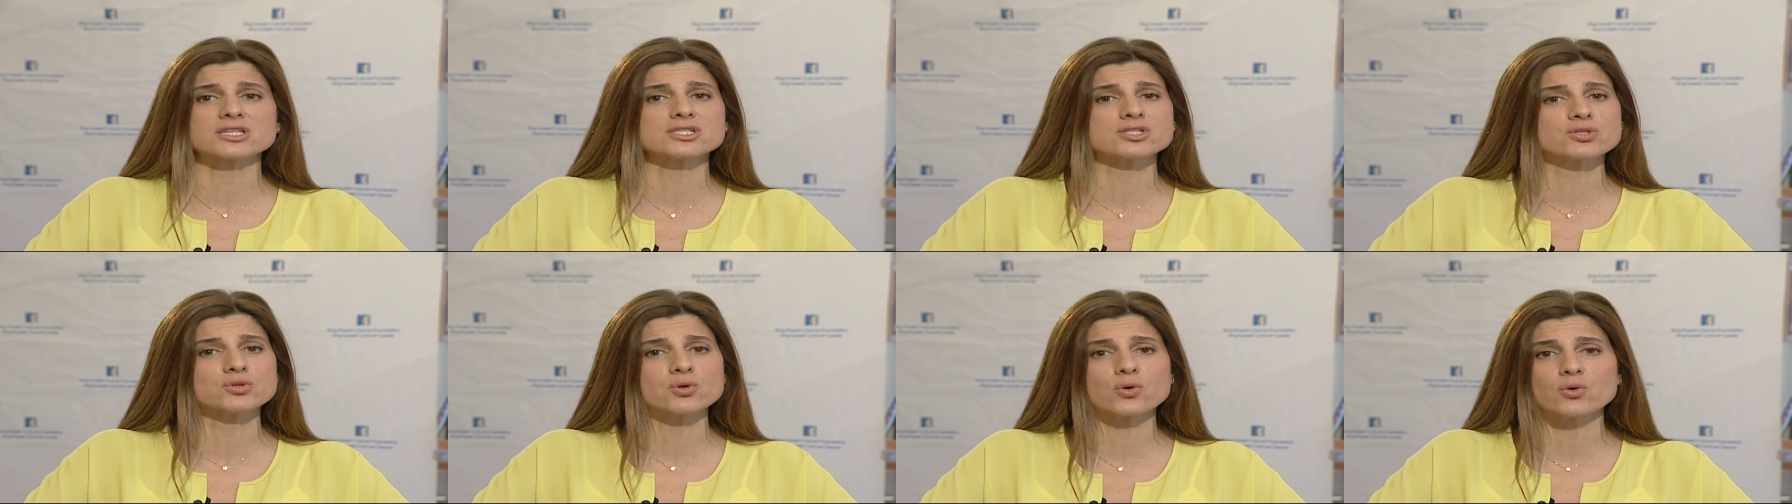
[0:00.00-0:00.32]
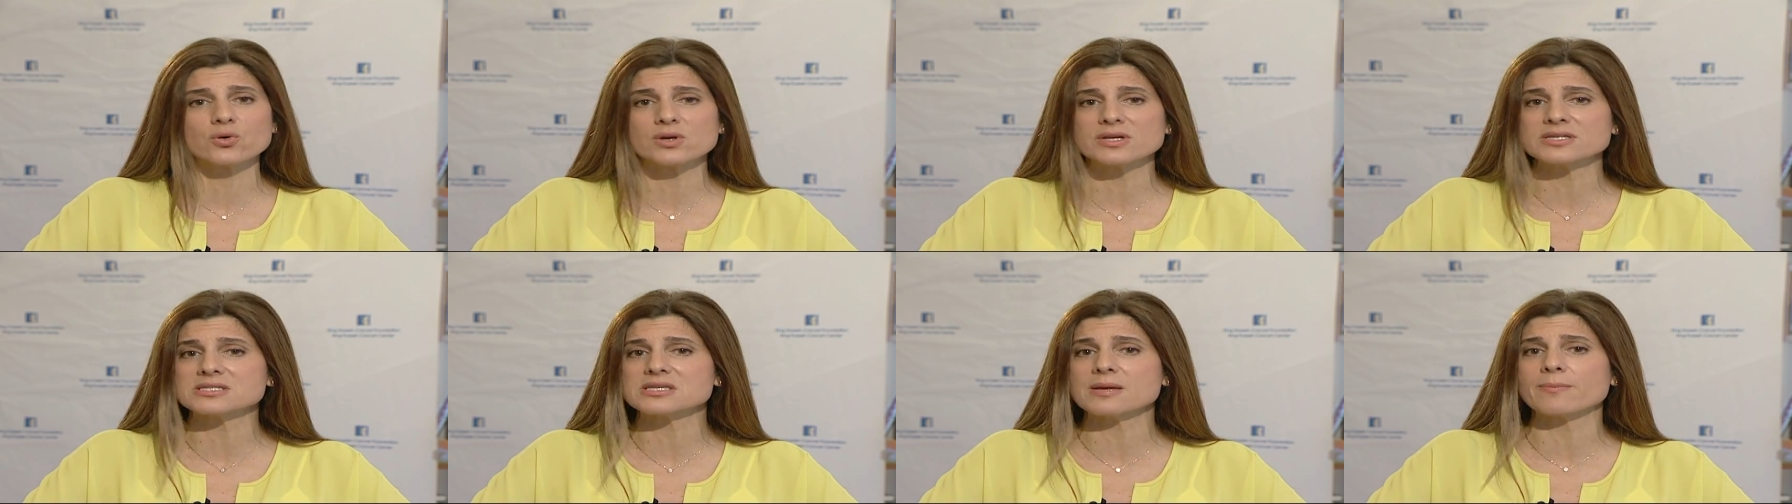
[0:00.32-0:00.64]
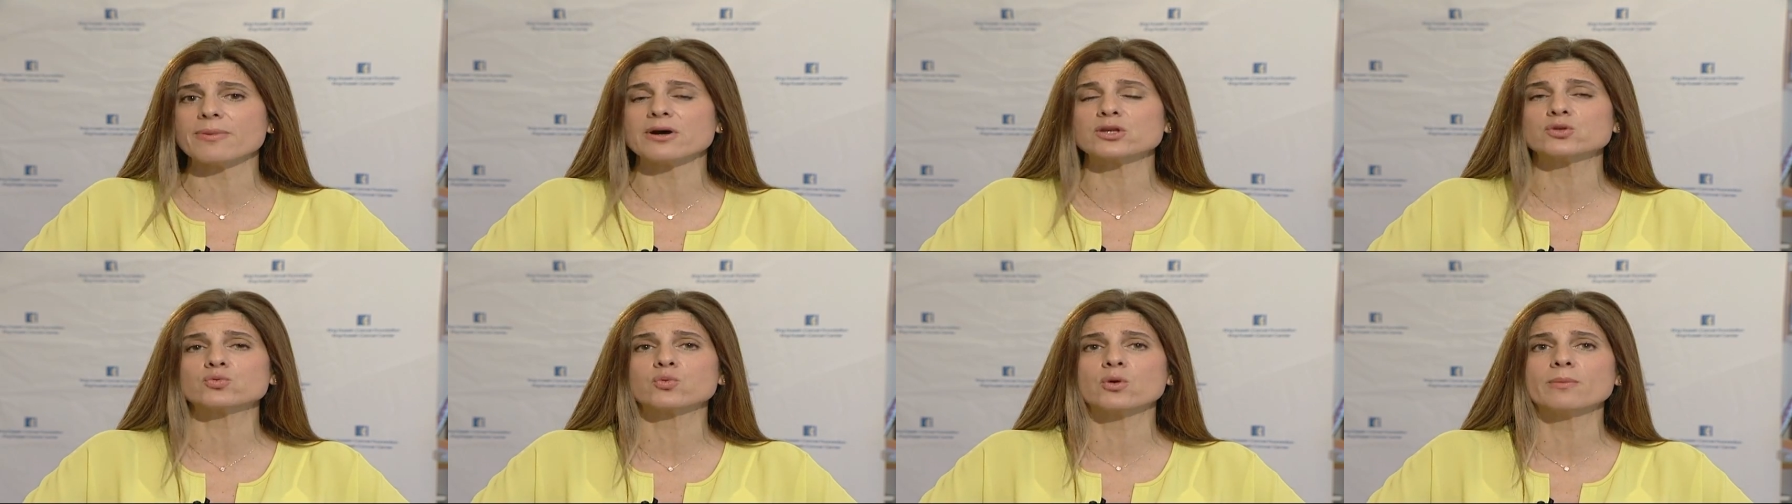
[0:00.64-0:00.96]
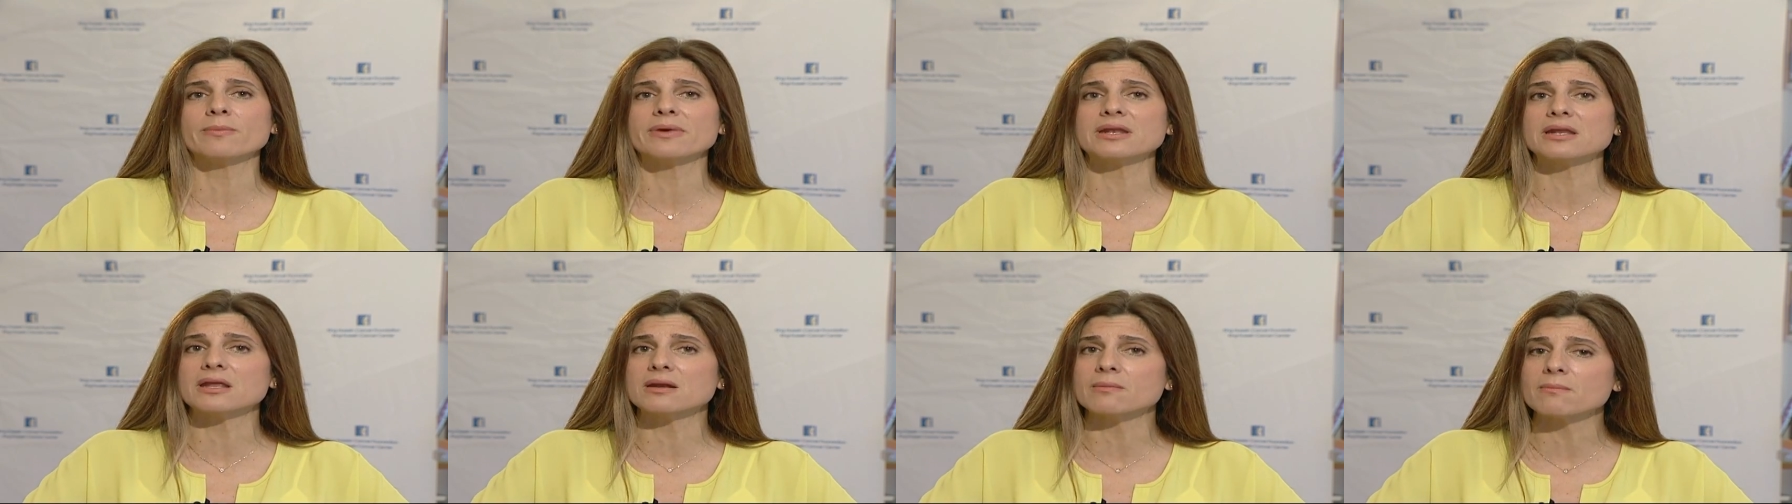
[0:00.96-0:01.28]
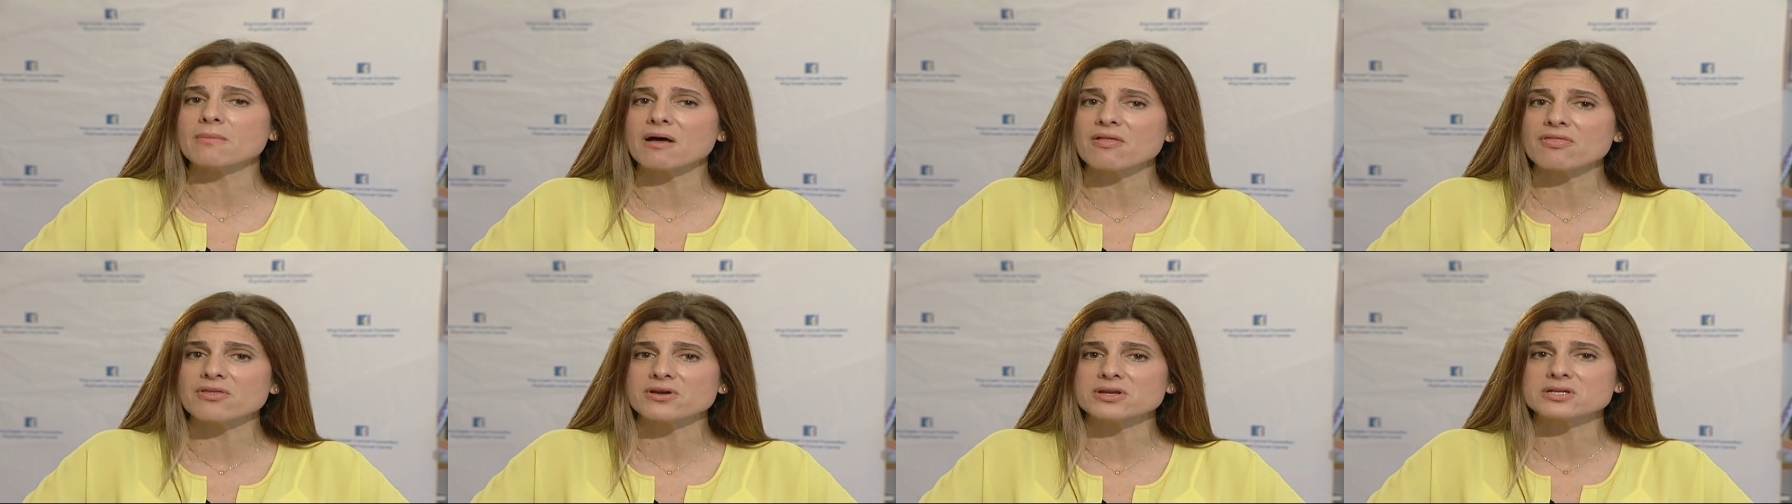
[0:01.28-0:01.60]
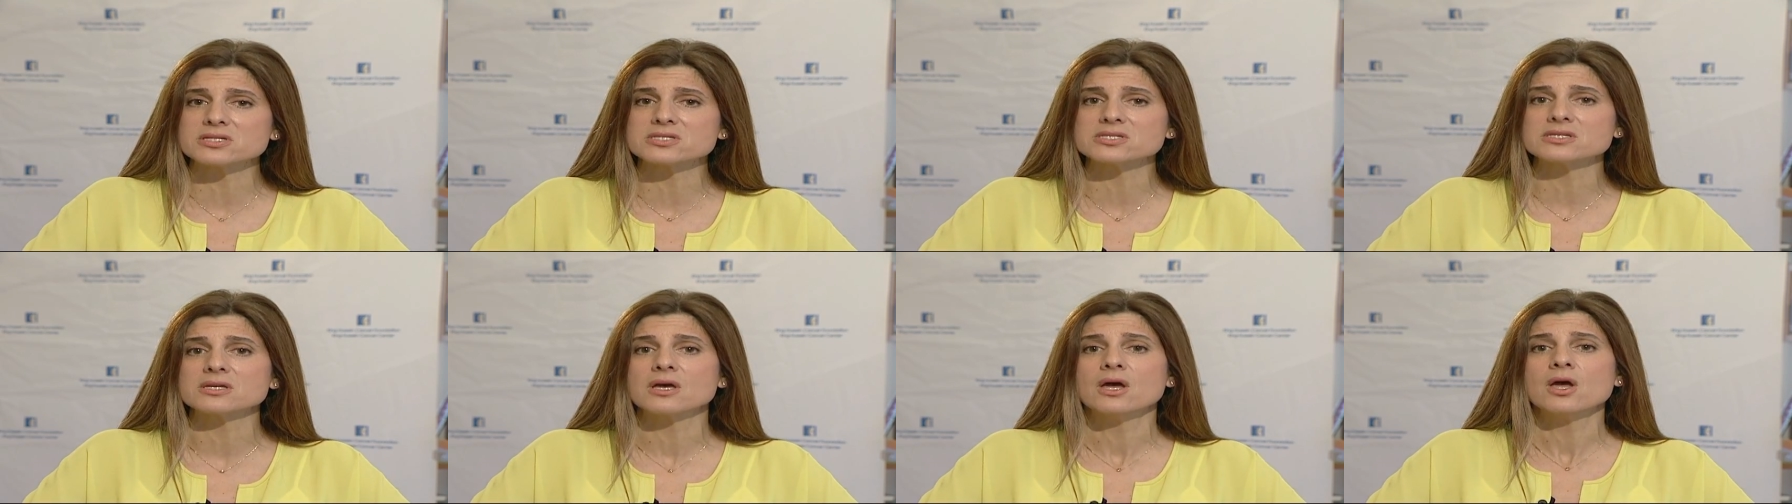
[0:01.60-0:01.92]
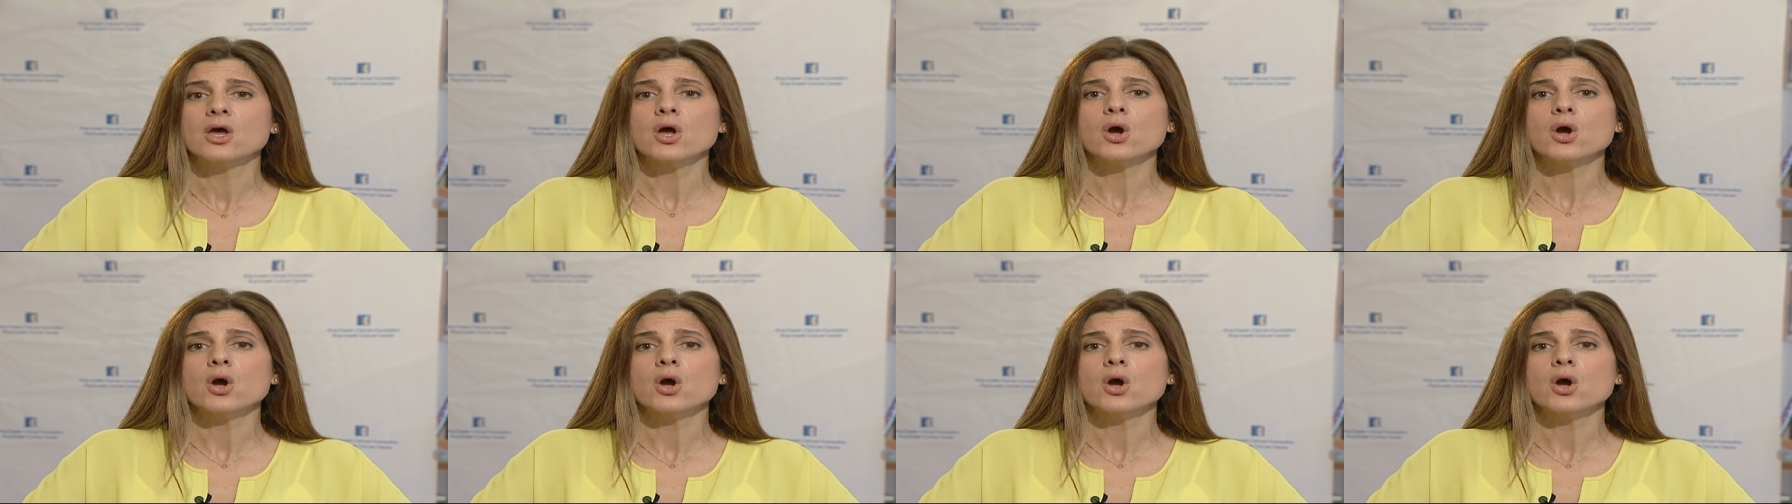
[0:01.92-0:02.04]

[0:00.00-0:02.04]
stories about women and mothers